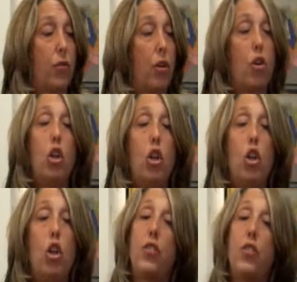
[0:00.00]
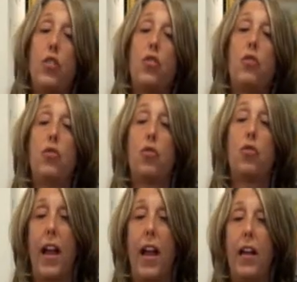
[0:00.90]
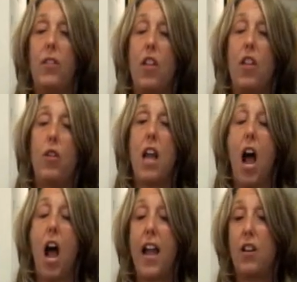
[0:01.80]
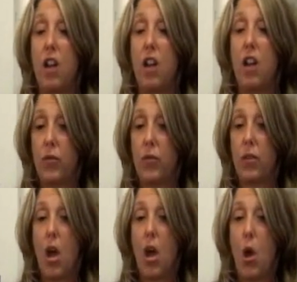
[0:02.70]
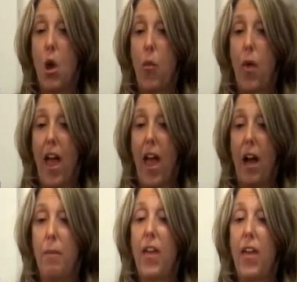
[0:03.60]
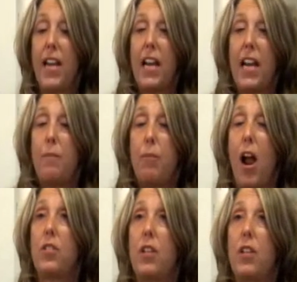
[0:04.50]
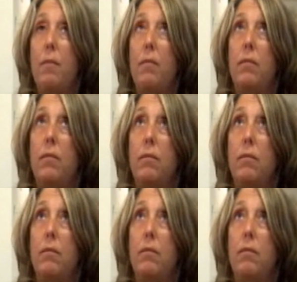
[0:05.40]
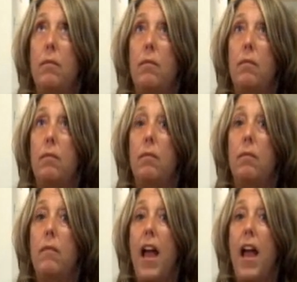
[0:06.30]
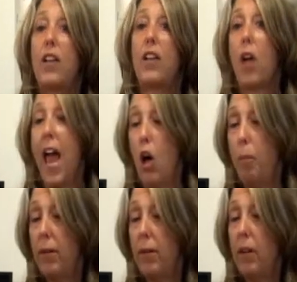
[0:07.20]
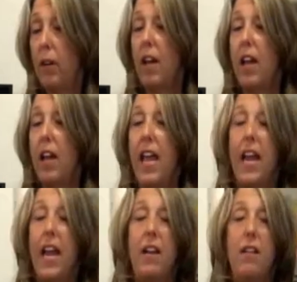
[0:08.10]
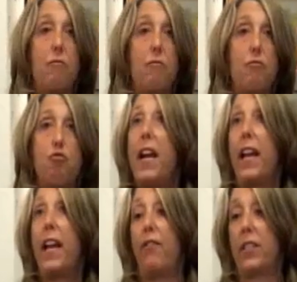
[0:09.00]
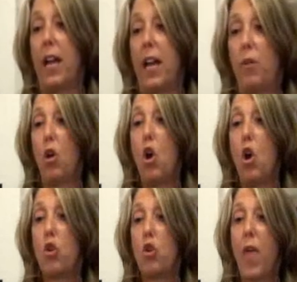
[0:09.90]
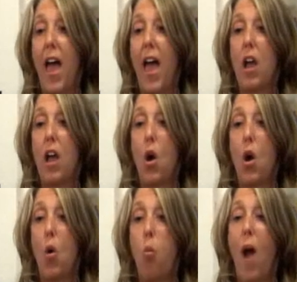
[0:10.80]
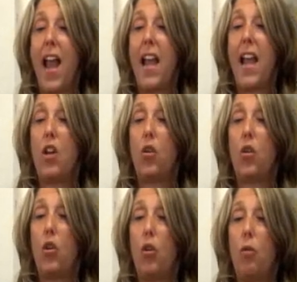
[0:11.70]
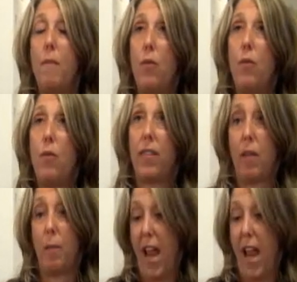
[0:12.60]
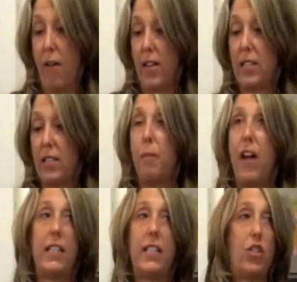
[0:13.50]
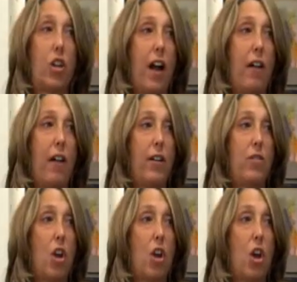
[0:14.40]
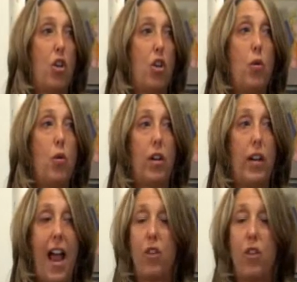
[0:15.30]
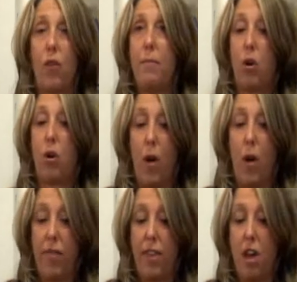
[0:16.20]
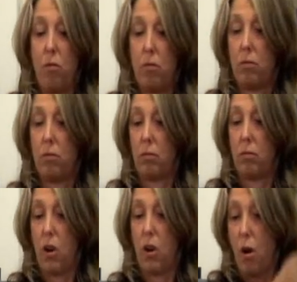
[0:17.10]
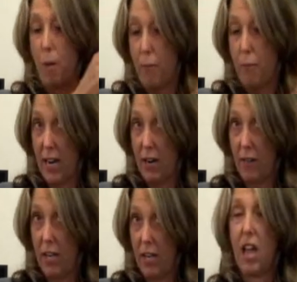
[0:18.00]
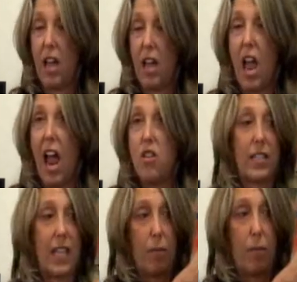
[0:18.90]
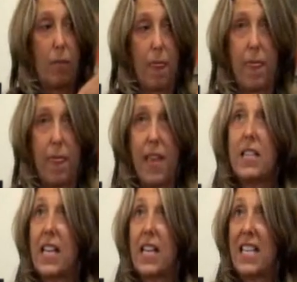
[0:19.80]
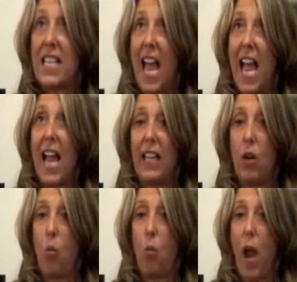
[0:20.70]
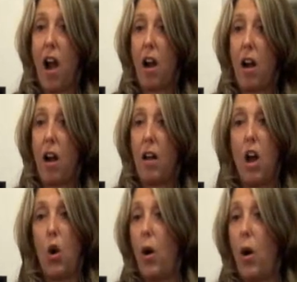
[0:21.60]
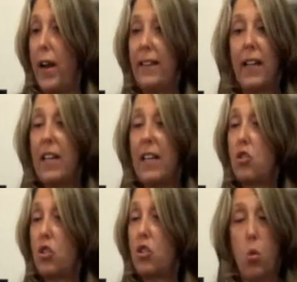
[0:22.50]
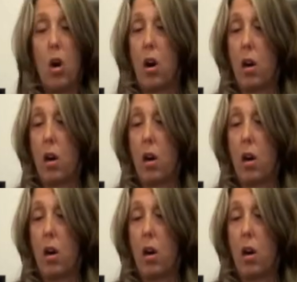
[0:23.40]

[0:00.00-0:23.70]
could look at a student's grades, and you could diagnose that they needed perhaps some extra help in reading, for example, so that when you met with the parents in the parent-teacher conference, you could have the grade book with you, or a printout of it, and you could say, this is exactly where Juanita needs to work.